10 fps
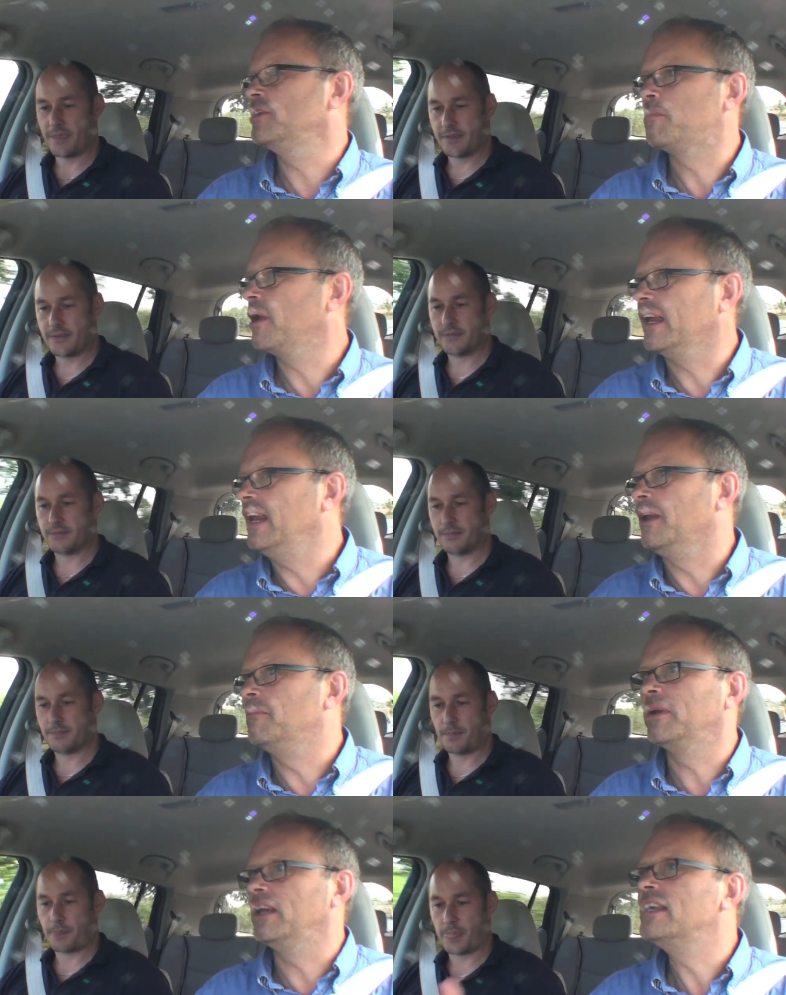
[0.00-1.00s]
Speaker 1: you plug it
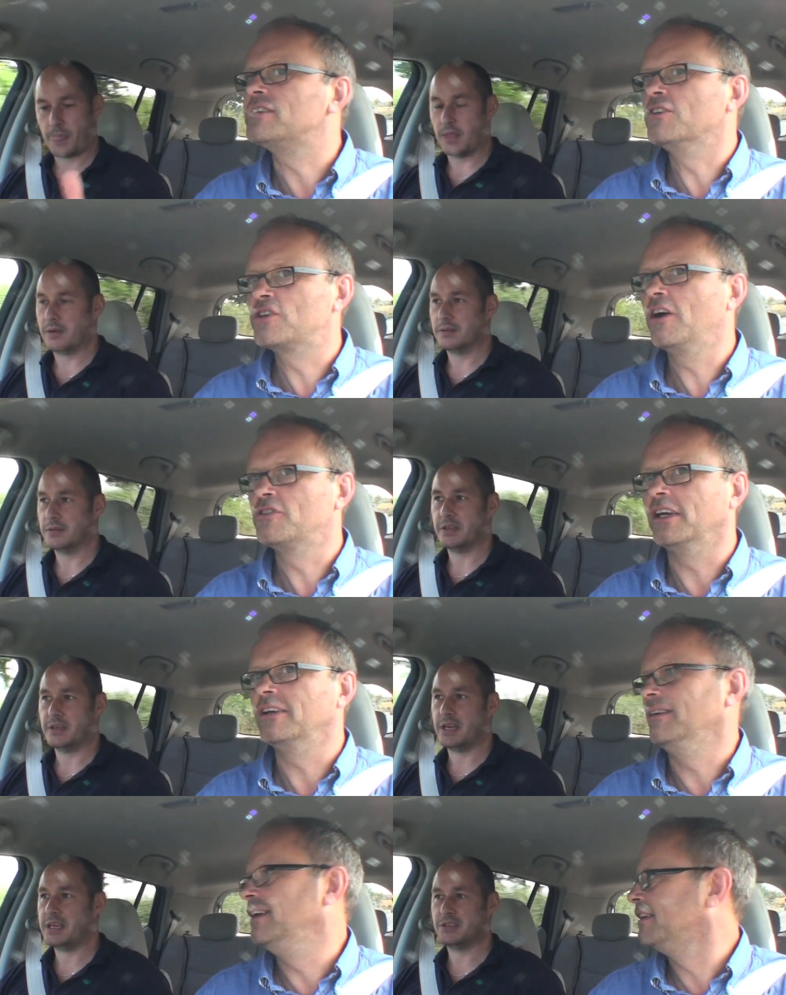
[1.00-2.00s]
in, but it isn't
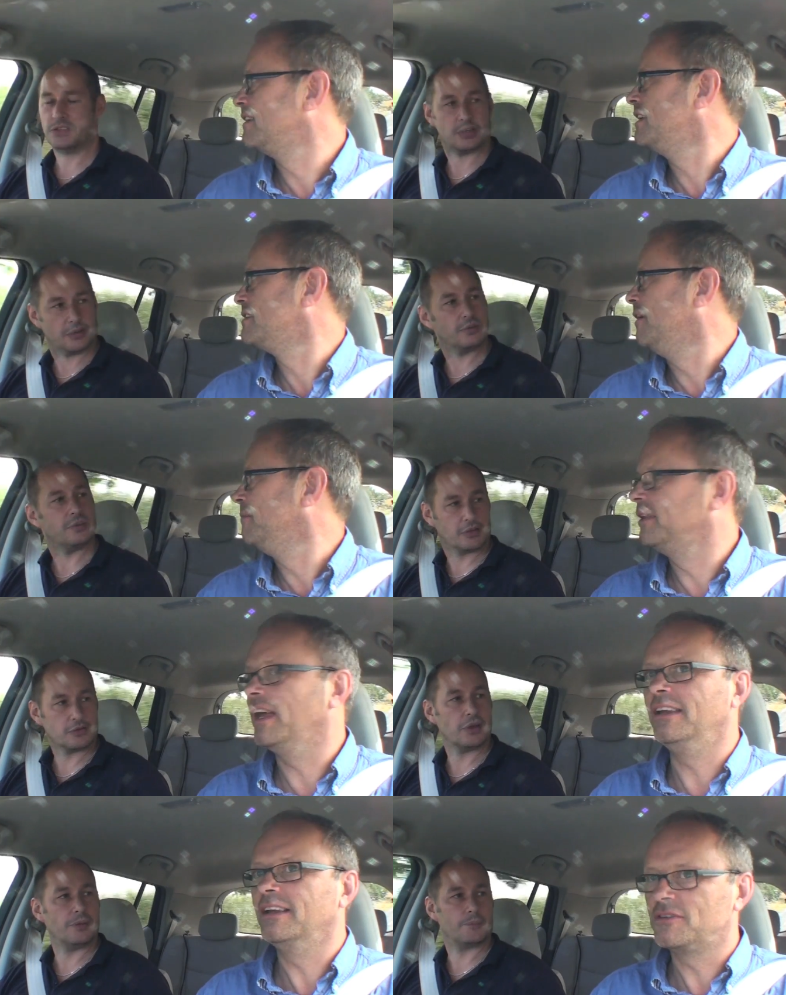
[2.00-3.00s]
charging in the daytime, and
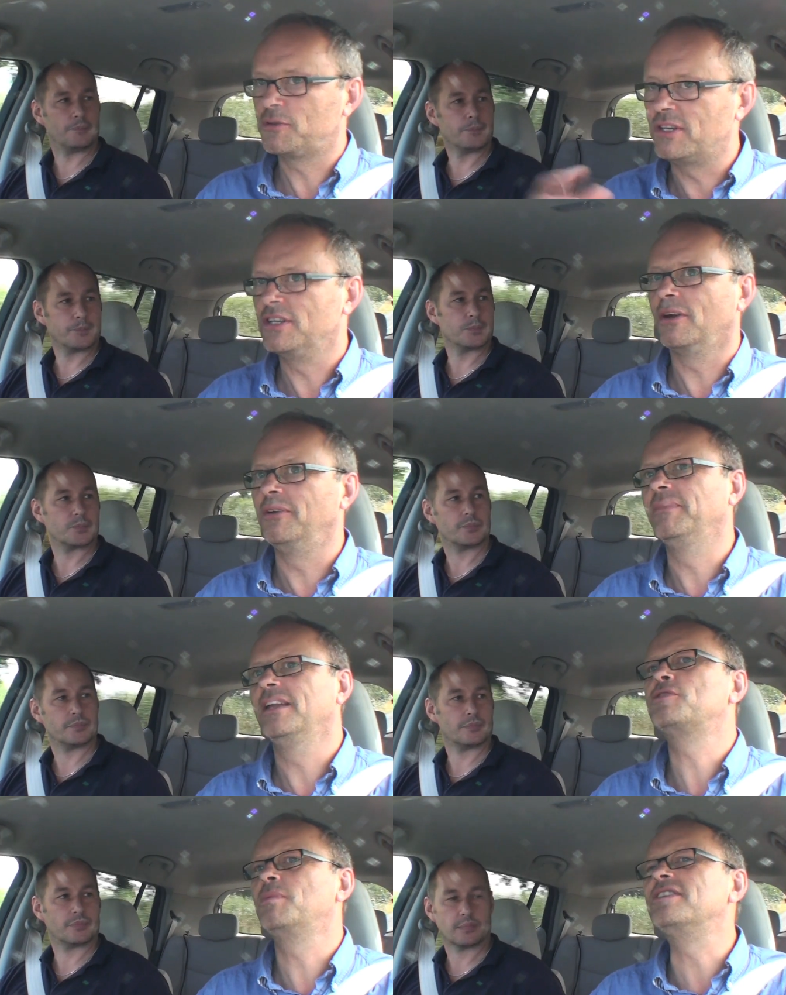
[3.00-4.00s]
then it switches on.
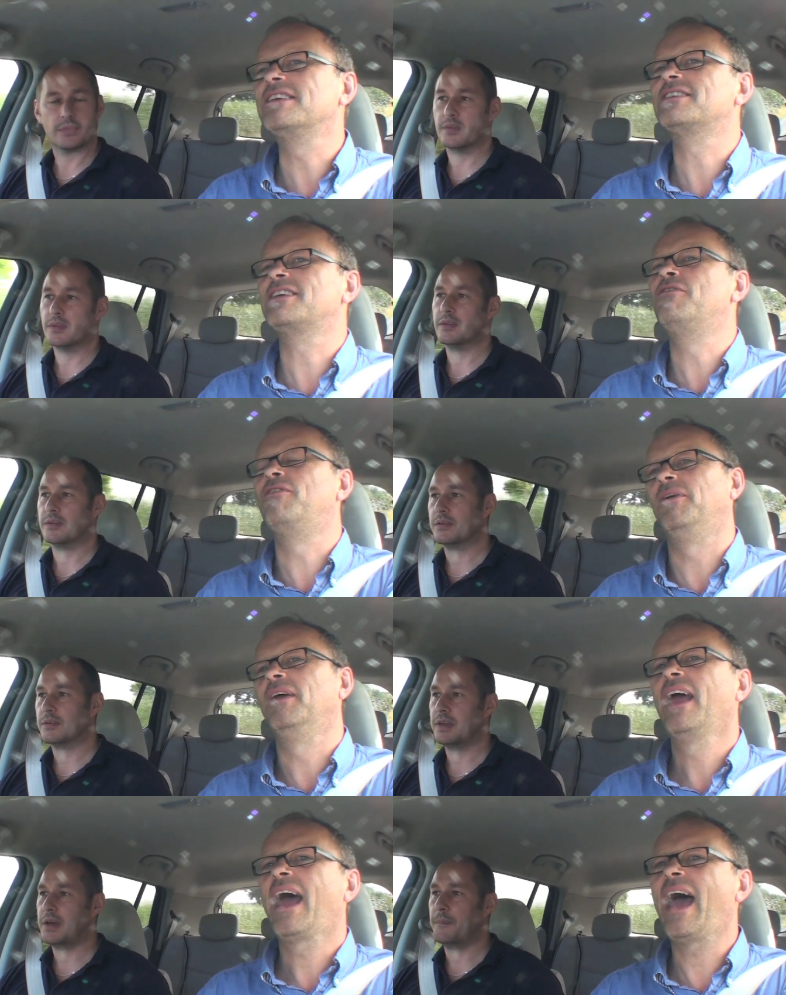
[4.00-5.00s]
It switches itself on.
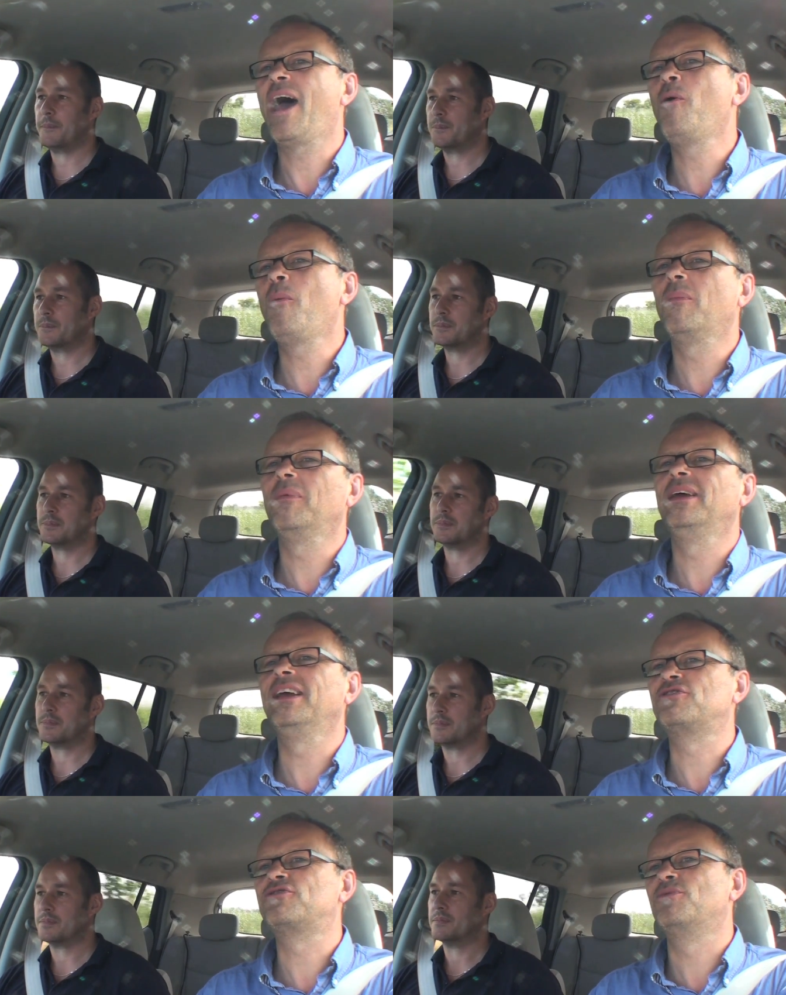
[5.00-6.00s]
Yeah. How
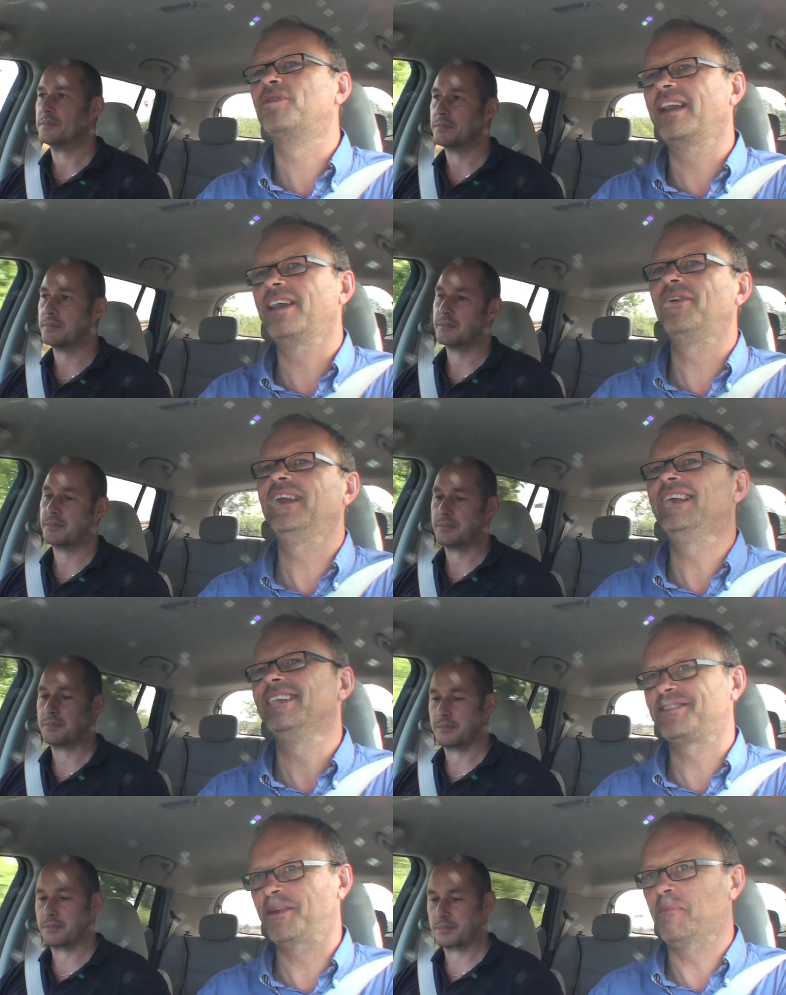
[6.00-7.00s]
extraordinarily
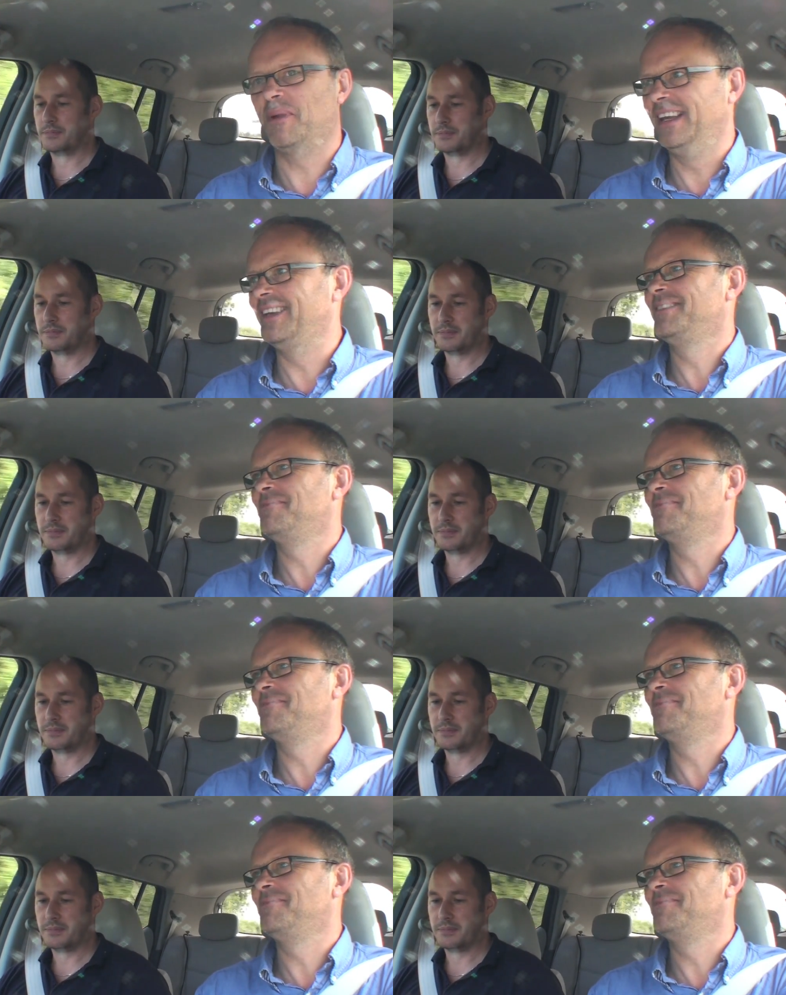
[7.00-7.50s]
simply